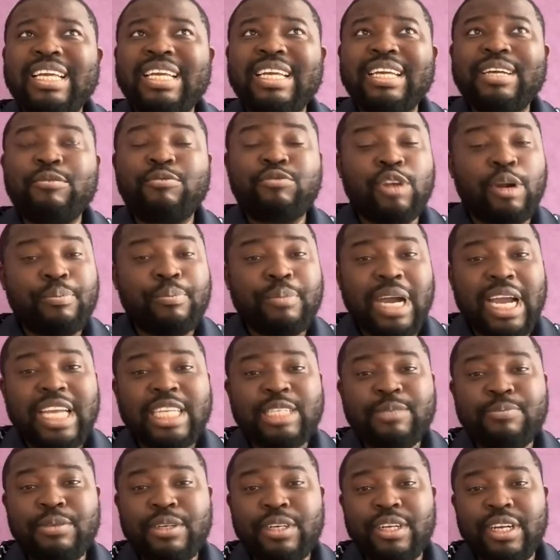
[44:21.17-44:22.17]
from my
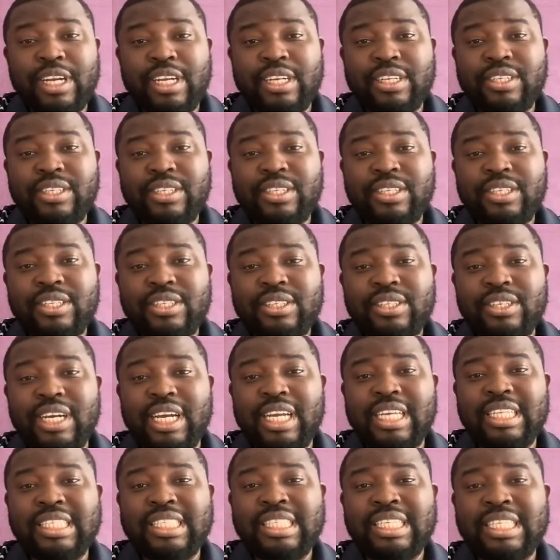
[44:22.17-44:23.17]
experience,
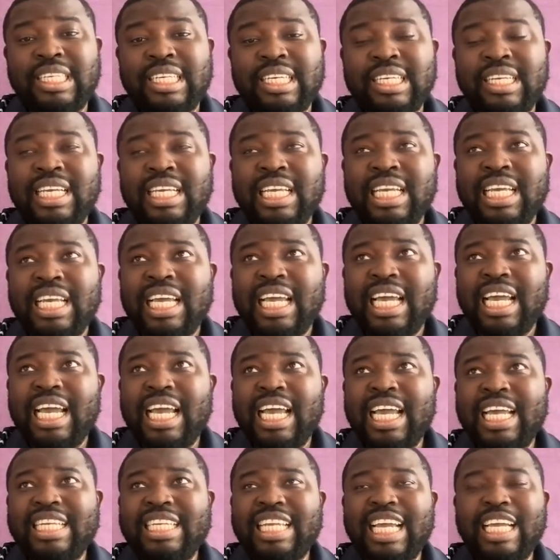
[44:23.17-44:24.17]
right,
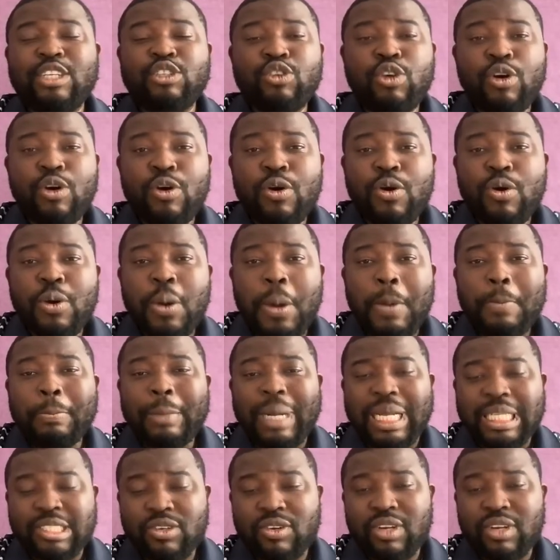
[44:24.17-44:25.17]
there is no
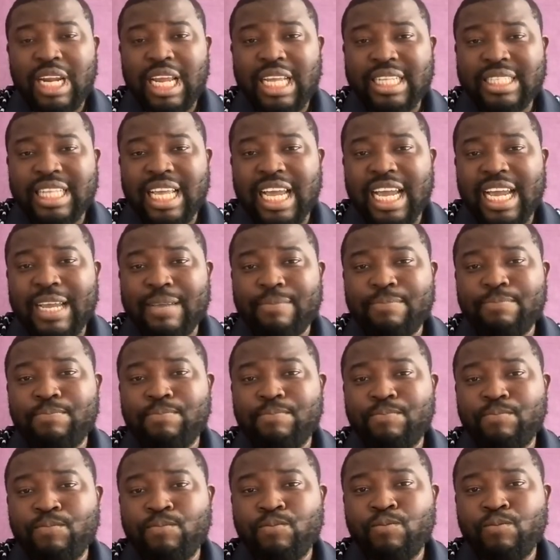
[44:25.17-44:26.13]
particular time